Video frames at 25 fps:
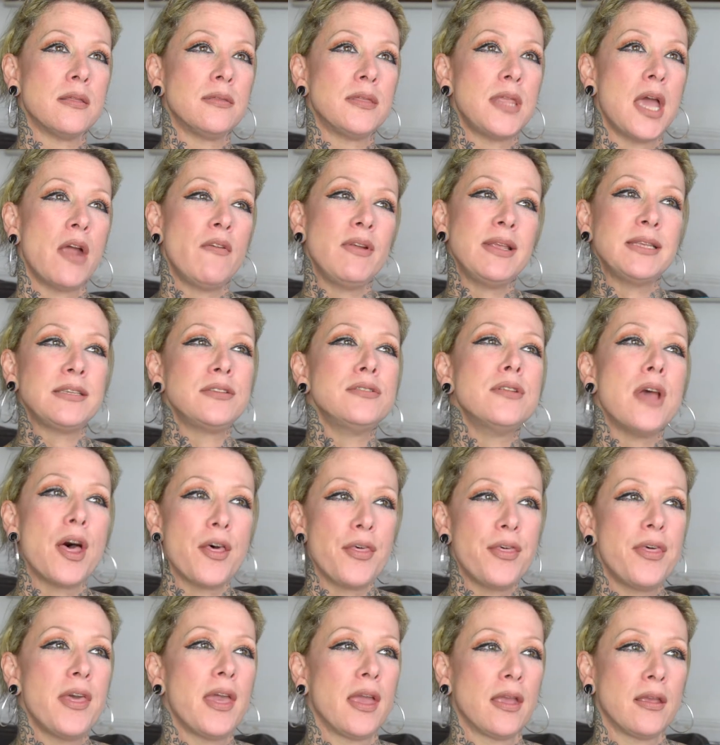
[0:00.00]
there is
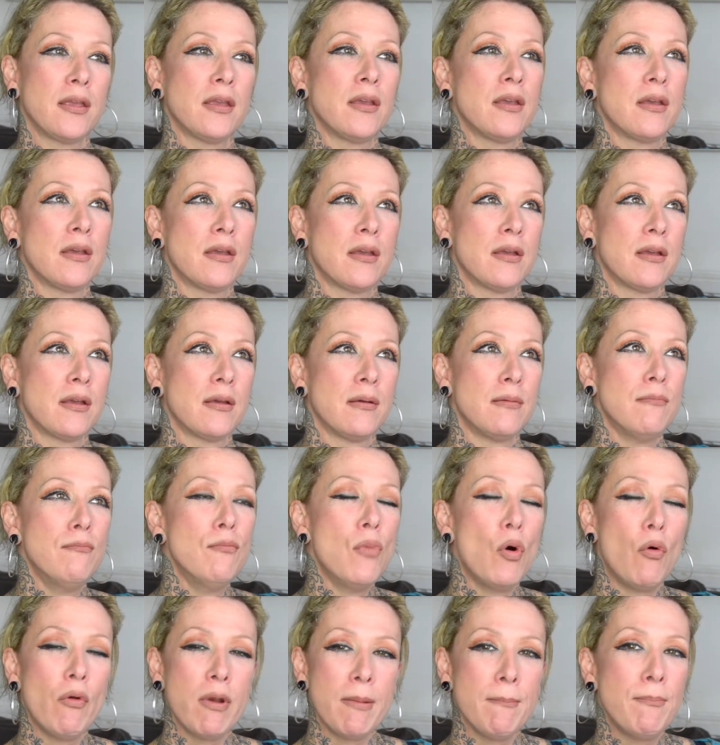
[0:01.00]
nothing
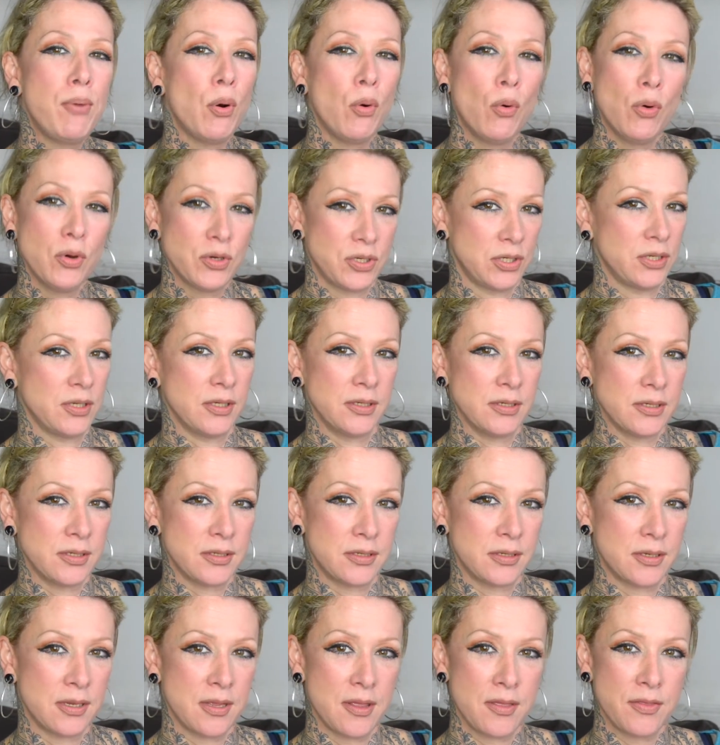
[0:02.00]
more
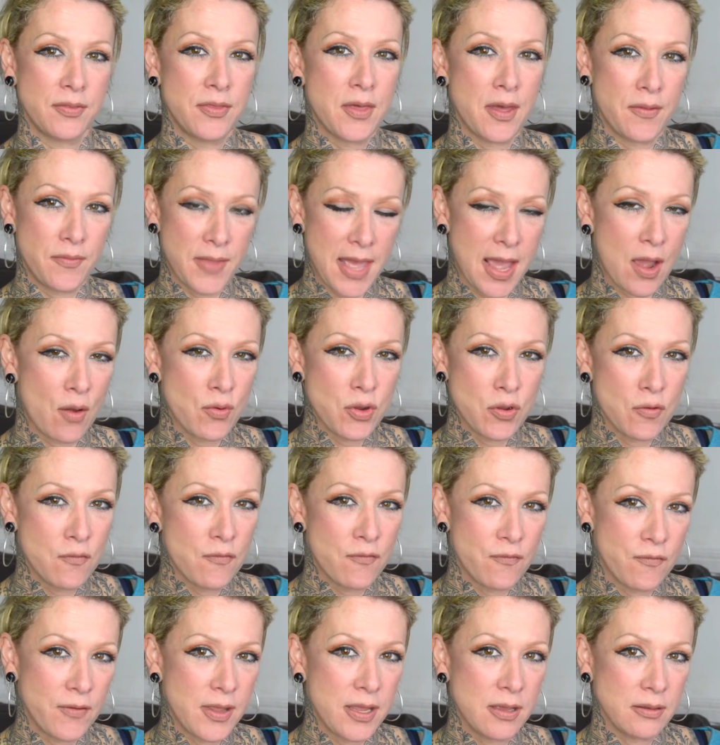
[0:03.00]
important than how you
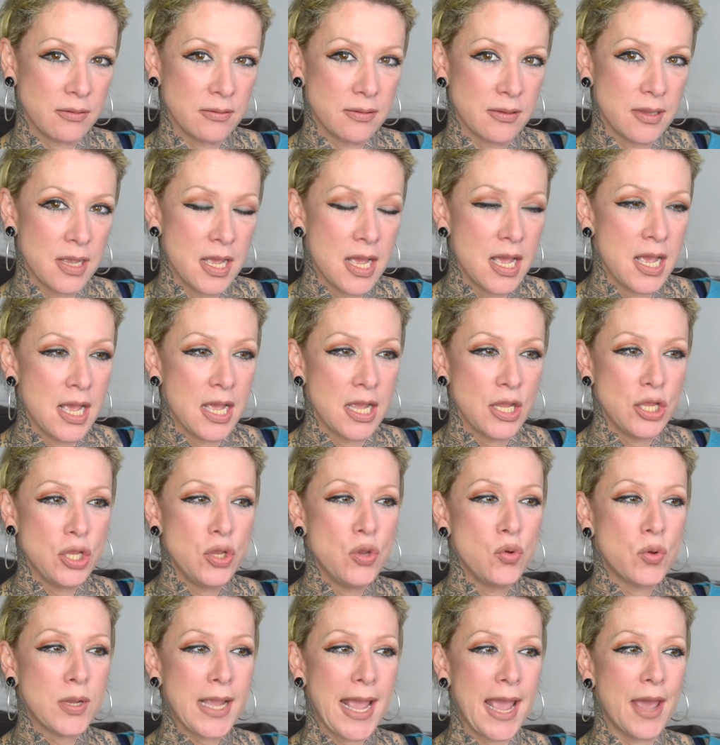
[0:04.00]
feel.
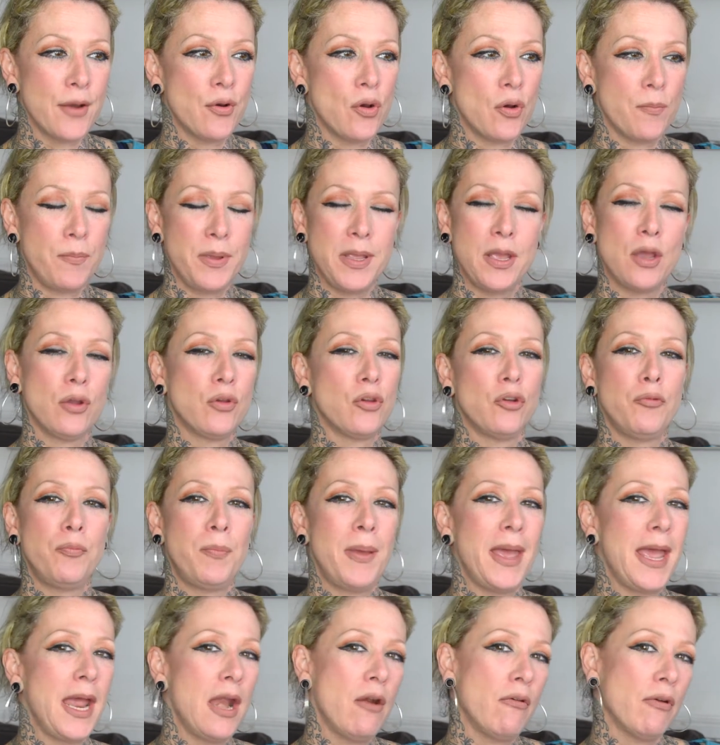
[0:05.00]
You cannot be a good
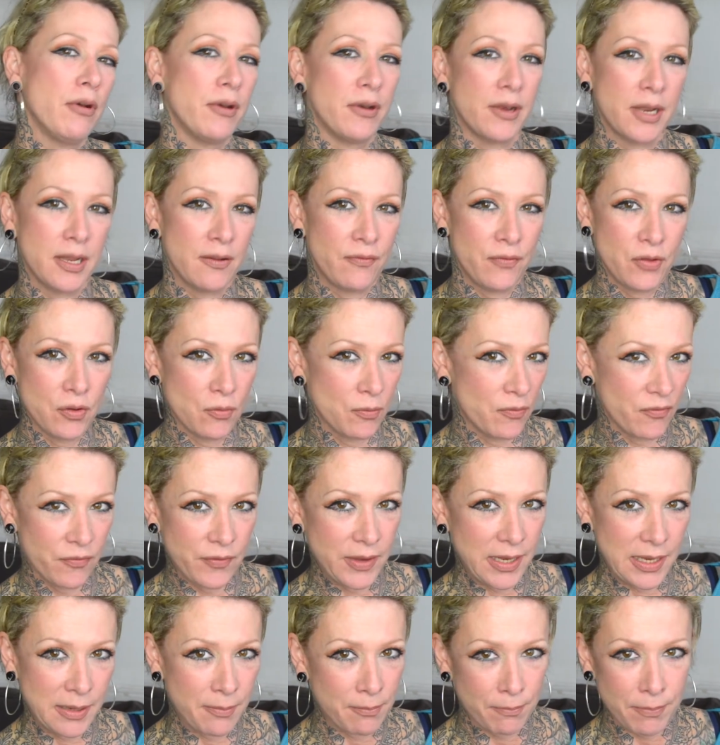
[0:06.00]
parent if you're
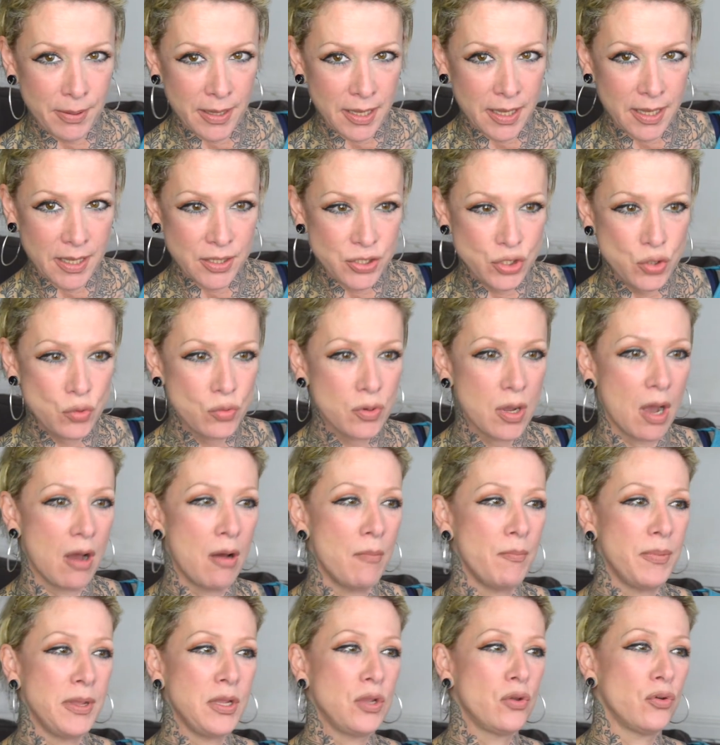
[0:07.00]
feeling bad. You
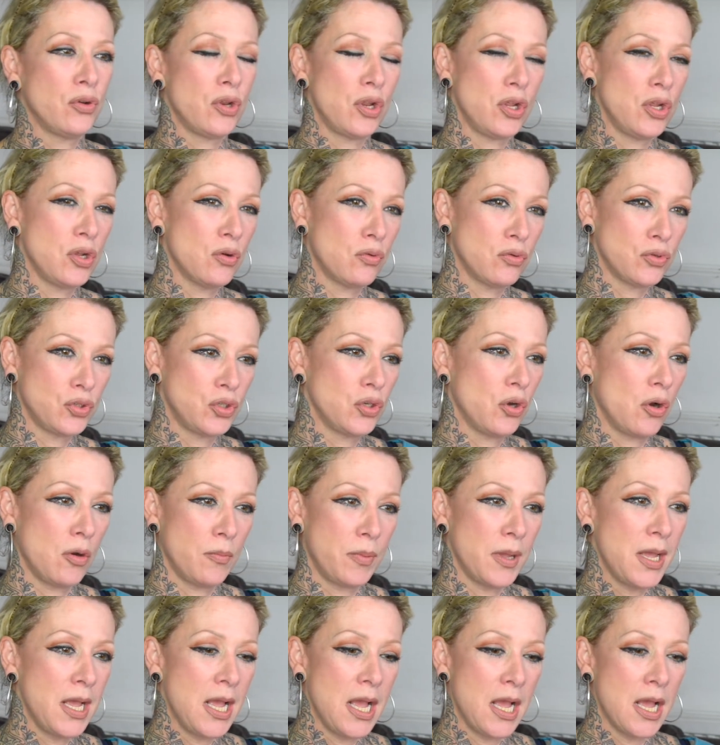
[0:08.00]
can't be good at your
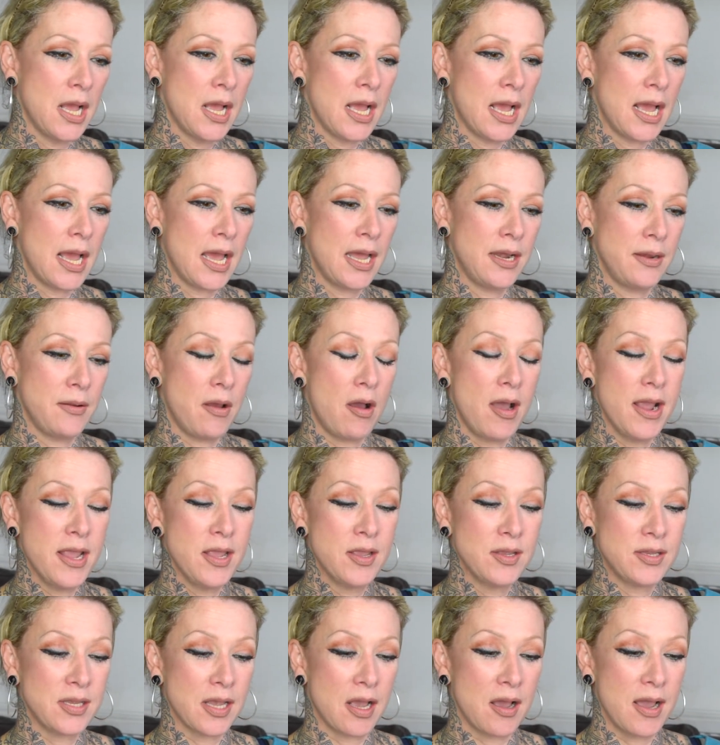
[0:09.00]
job. And
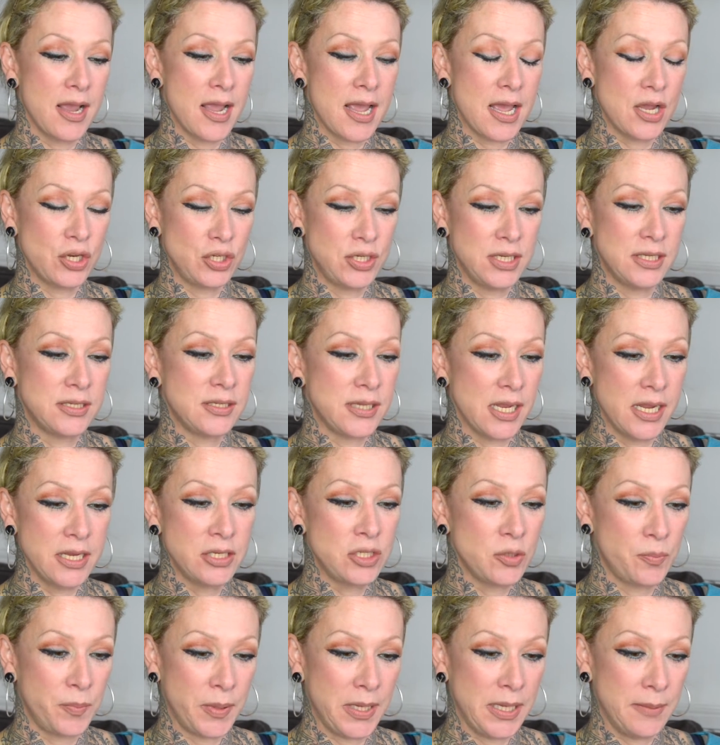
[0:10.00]
I actually say
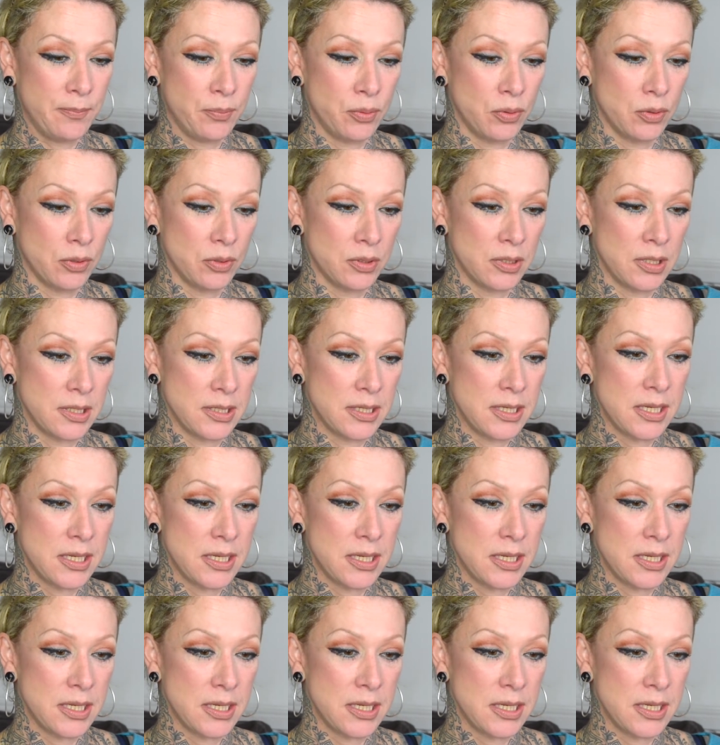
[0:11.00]
to people,